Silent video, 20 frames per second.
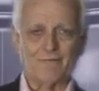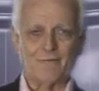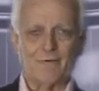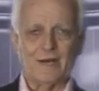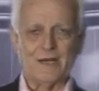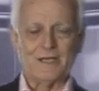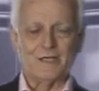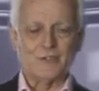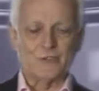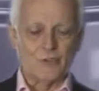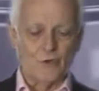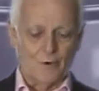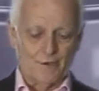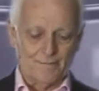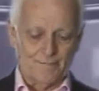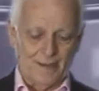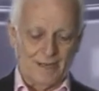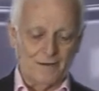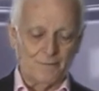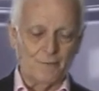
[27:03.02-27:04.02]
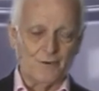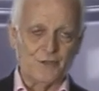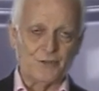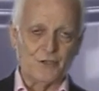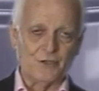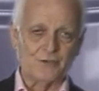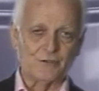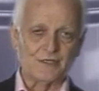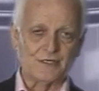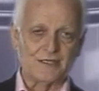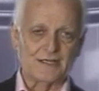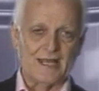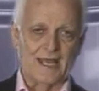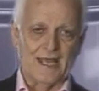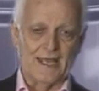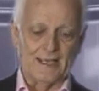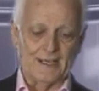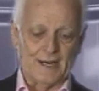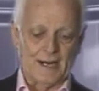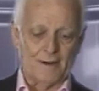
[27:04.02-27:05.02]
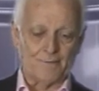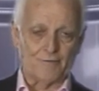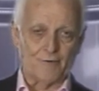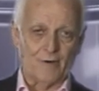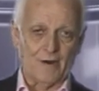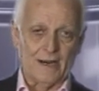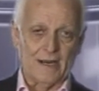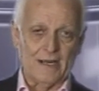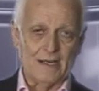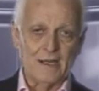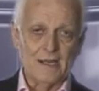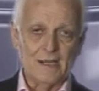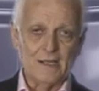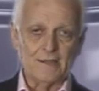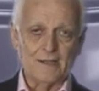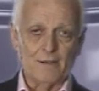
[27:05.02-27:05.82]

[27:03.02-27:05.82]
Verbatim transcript: really enjoyed being with you today and I pray